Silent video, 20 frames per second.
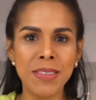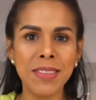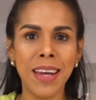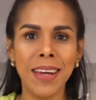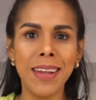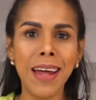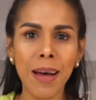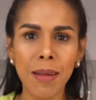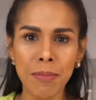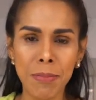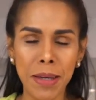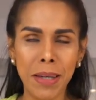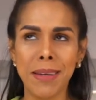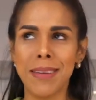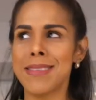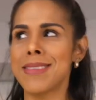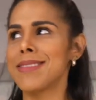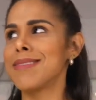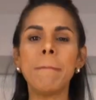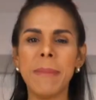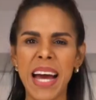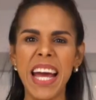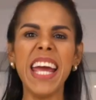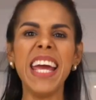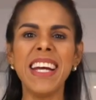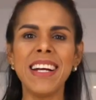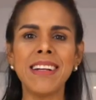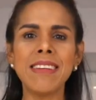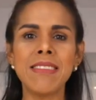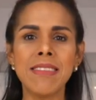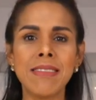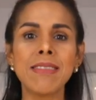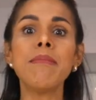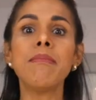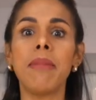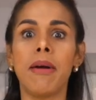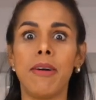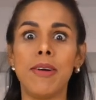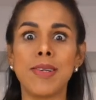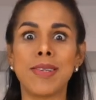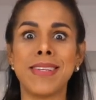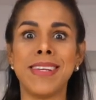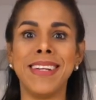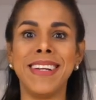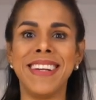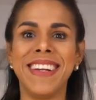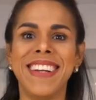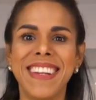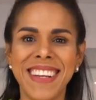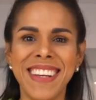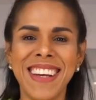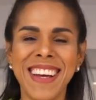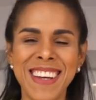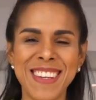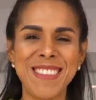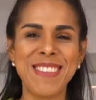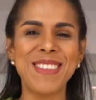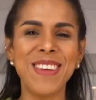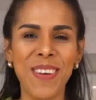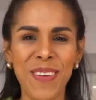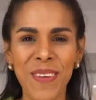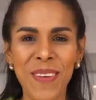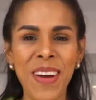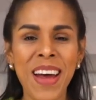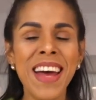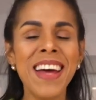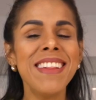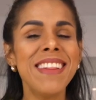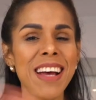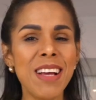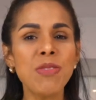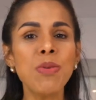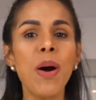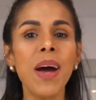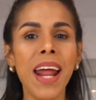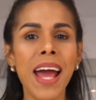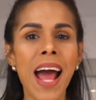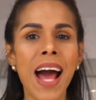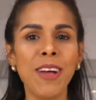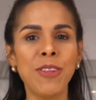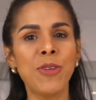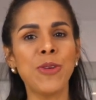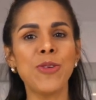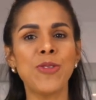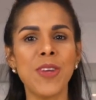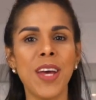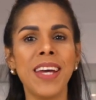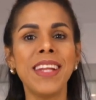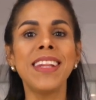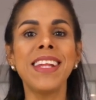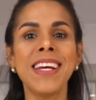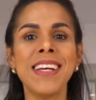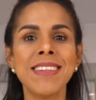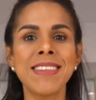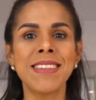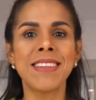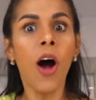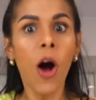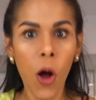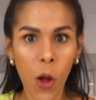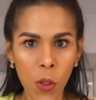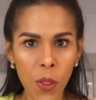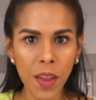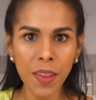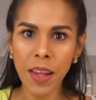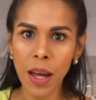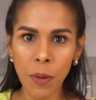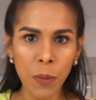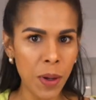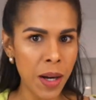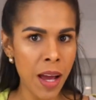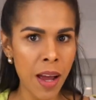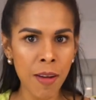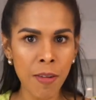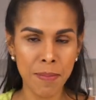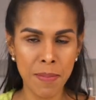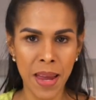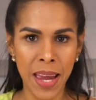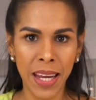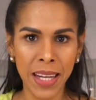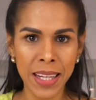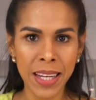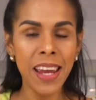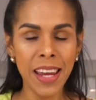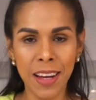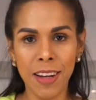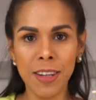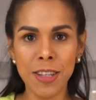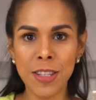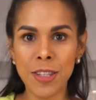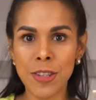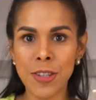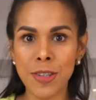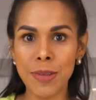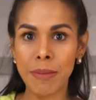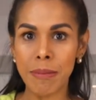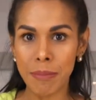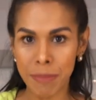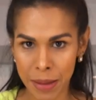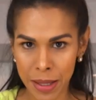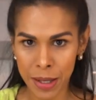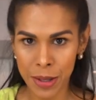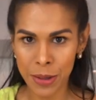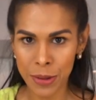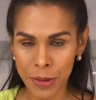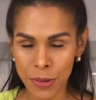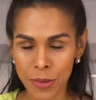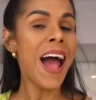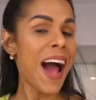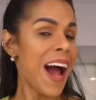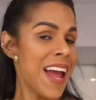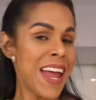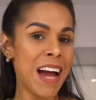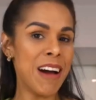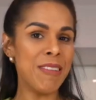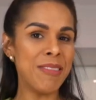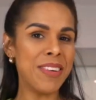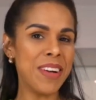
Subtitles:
say that because my English is embarrassing. So that's what I have to say this all the time when I make English videos. I am